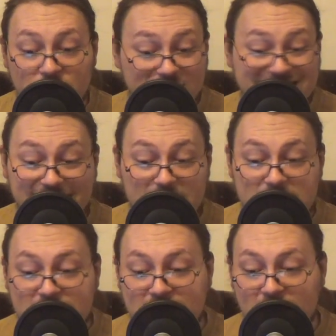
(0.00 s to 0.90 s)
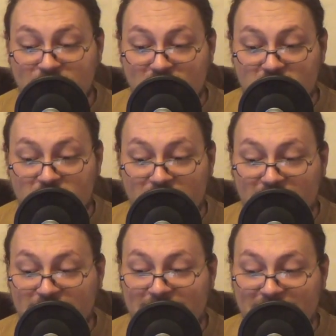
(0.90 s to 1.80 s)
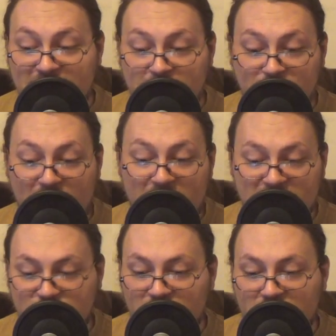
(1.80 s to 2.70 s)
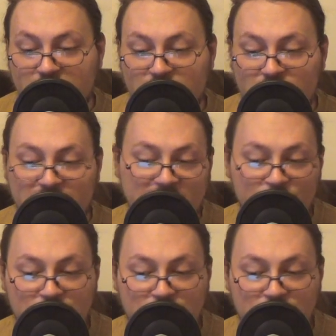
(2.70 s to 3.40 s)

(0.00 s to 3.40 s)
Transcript: She still needs a parliament that complies with her agenda,